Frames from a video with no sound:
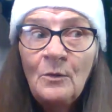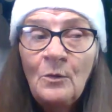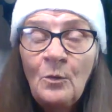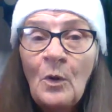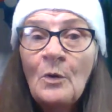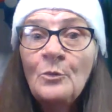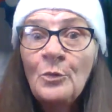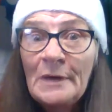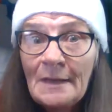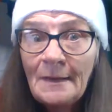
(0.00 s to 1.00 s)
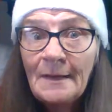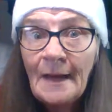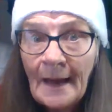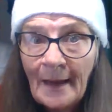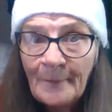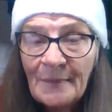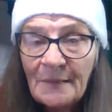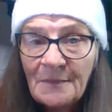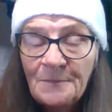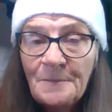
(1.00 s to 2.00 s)
what really
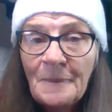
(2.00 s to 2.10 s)
happened,